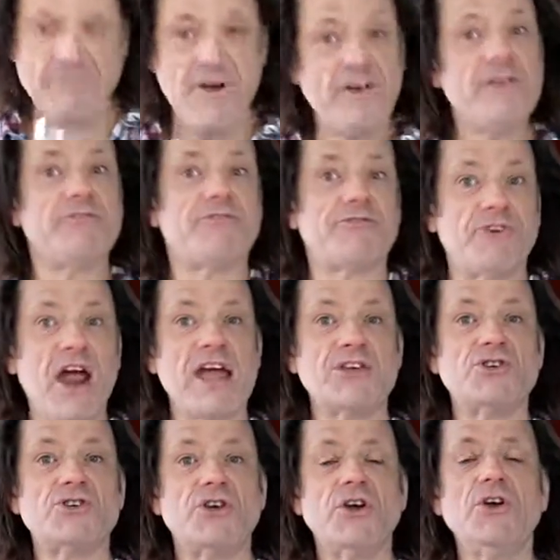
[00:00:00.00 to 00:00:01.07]
Very
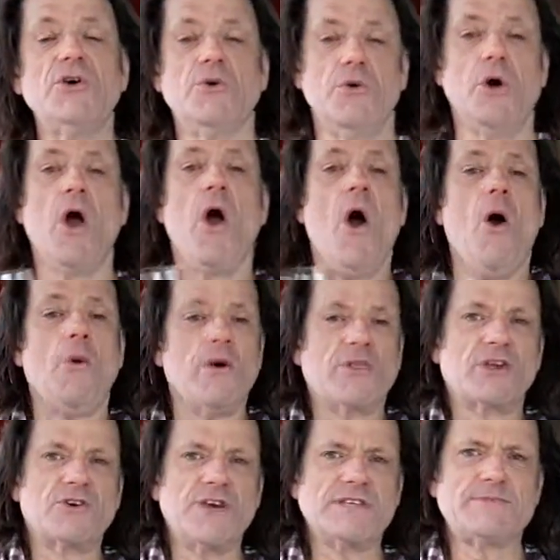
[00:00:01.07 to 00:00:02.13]
fresh too,
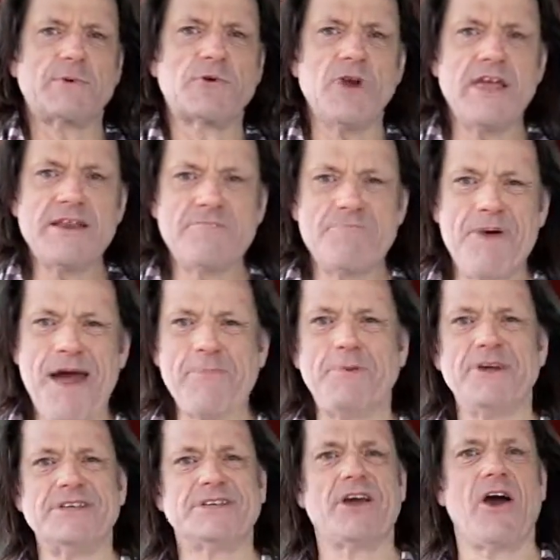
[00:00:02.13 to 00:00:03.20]
with crisp green
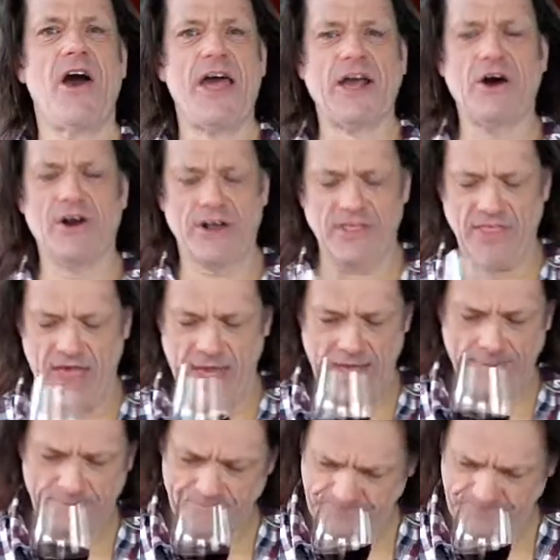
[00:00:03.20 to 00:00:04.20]
peppers going on in there.